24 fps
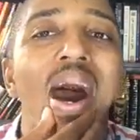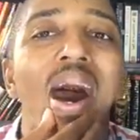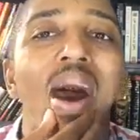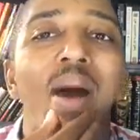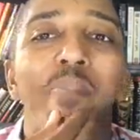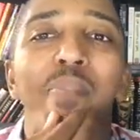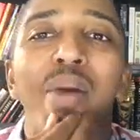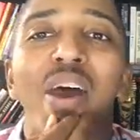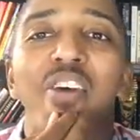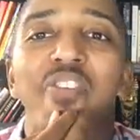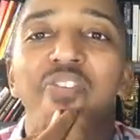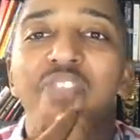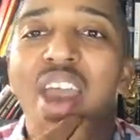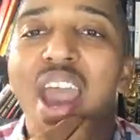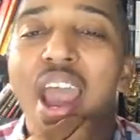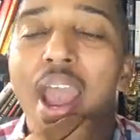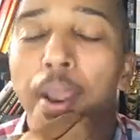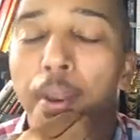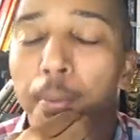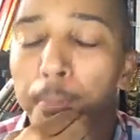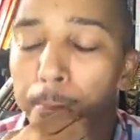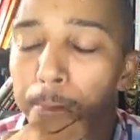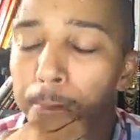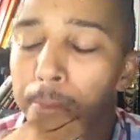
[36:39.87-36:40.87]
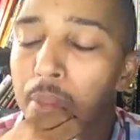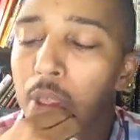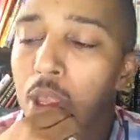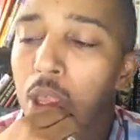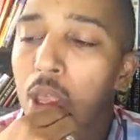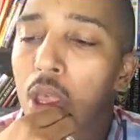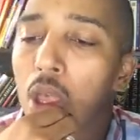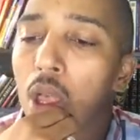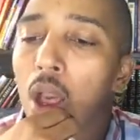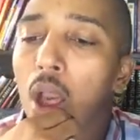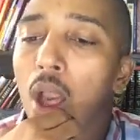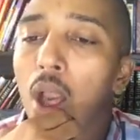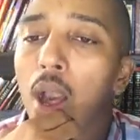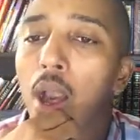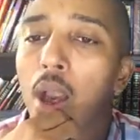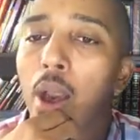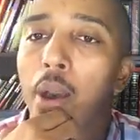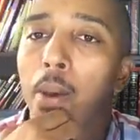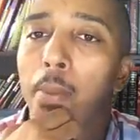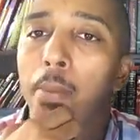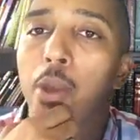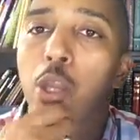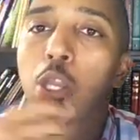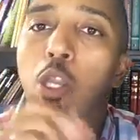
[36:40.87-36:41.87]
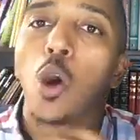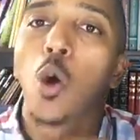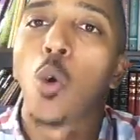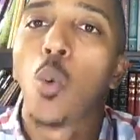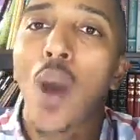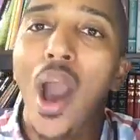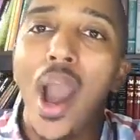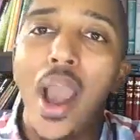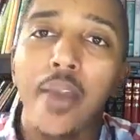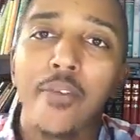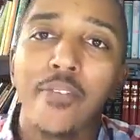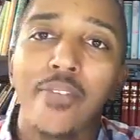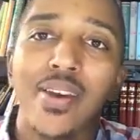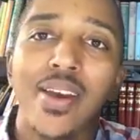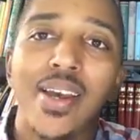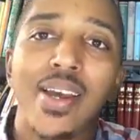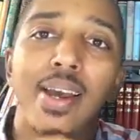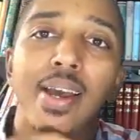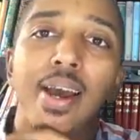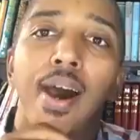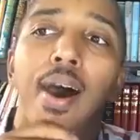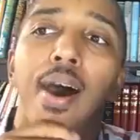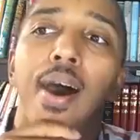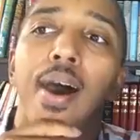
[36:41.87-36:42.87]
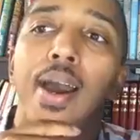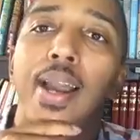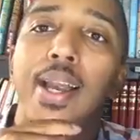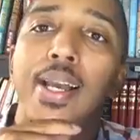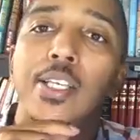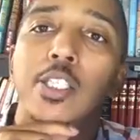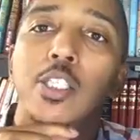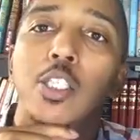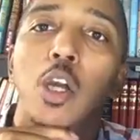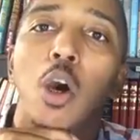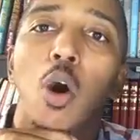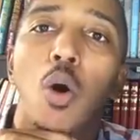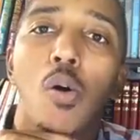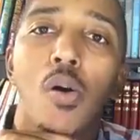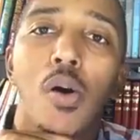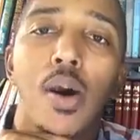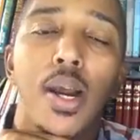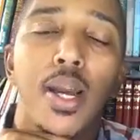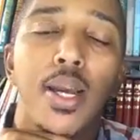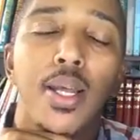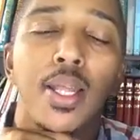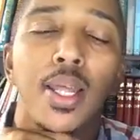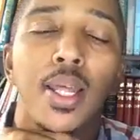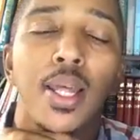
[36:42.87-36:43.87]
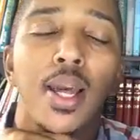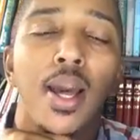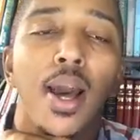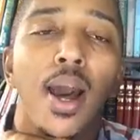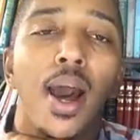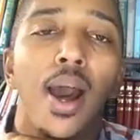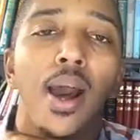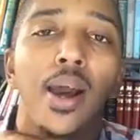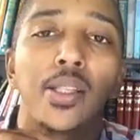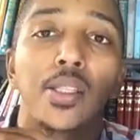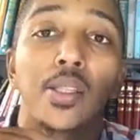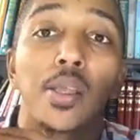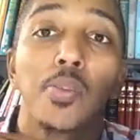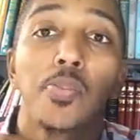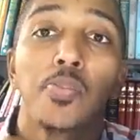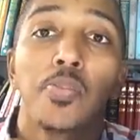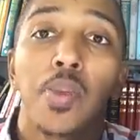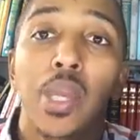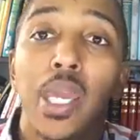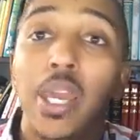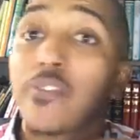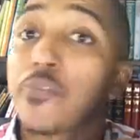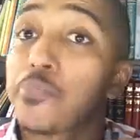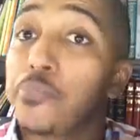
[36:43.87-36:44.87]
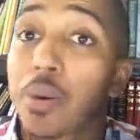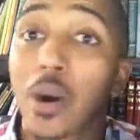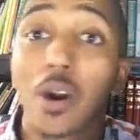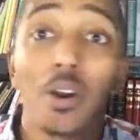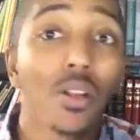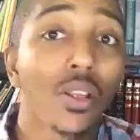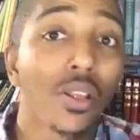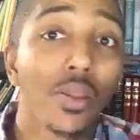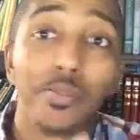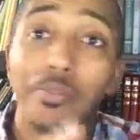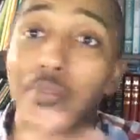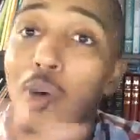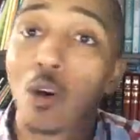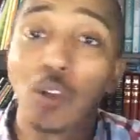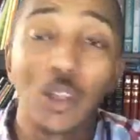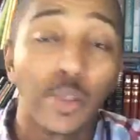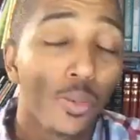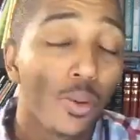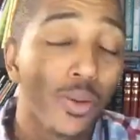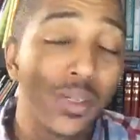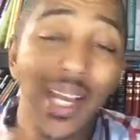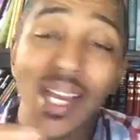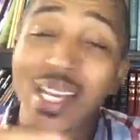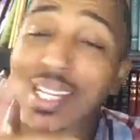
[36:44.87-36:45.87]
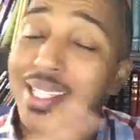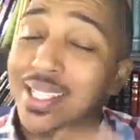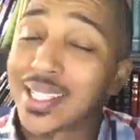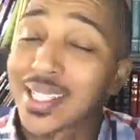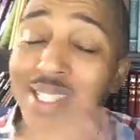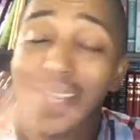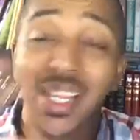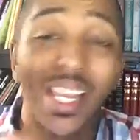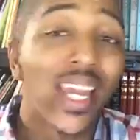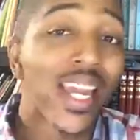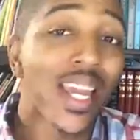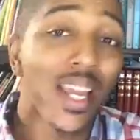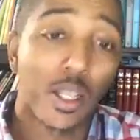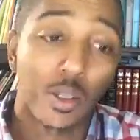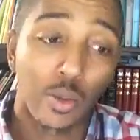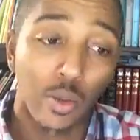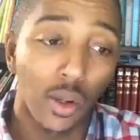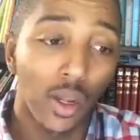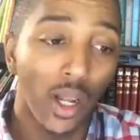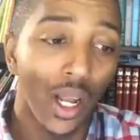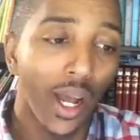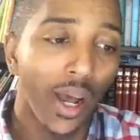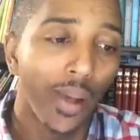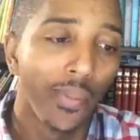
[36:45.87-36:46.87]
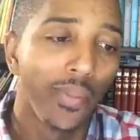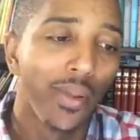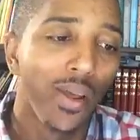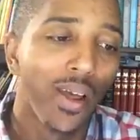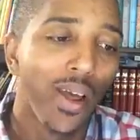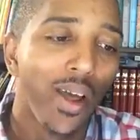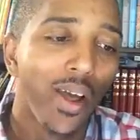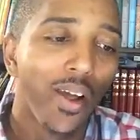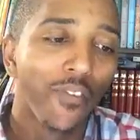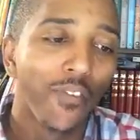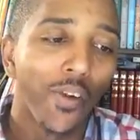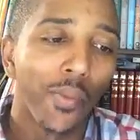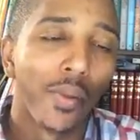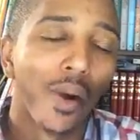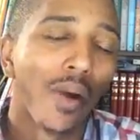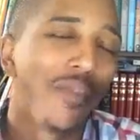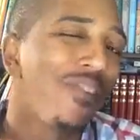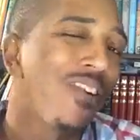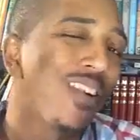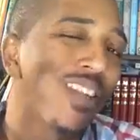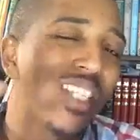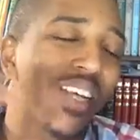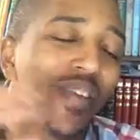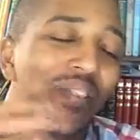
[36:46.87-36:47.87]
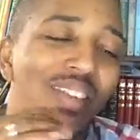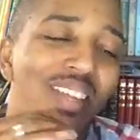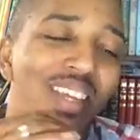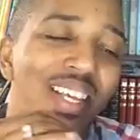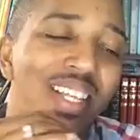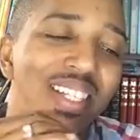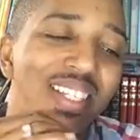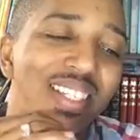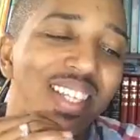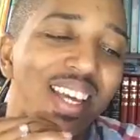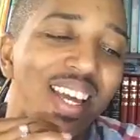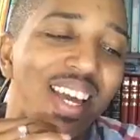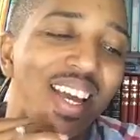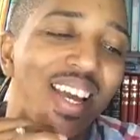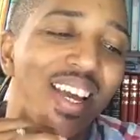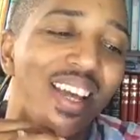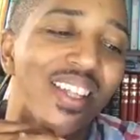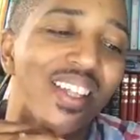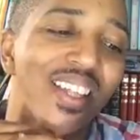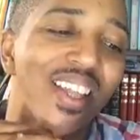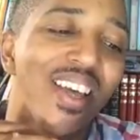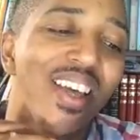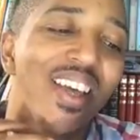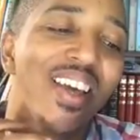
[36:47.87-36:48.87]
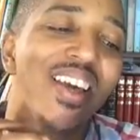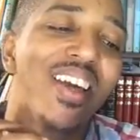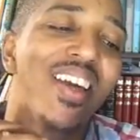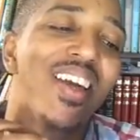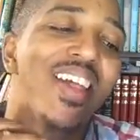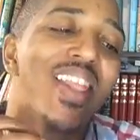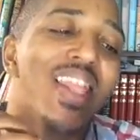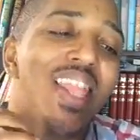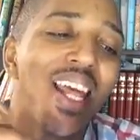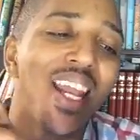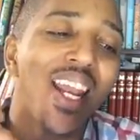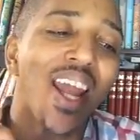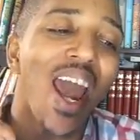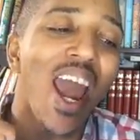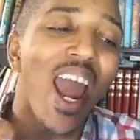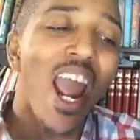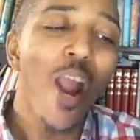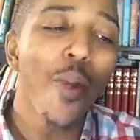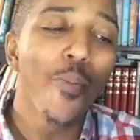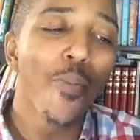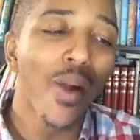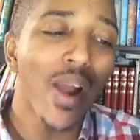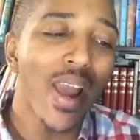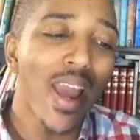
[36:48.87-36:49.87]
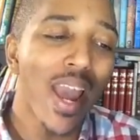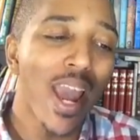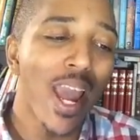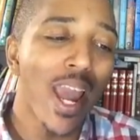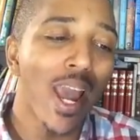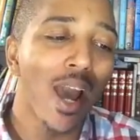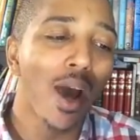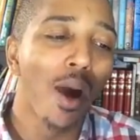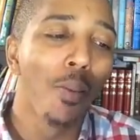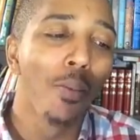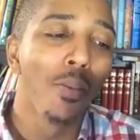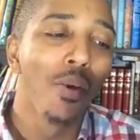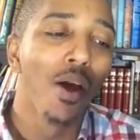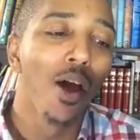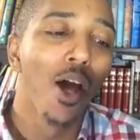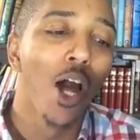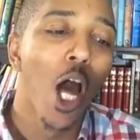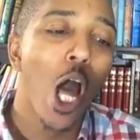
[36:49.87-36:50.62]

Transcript: Matter of fact, your wife uh, is going uh, to give birth to multiple nations. Kings will come from her. Verse 17 says, Then Abraham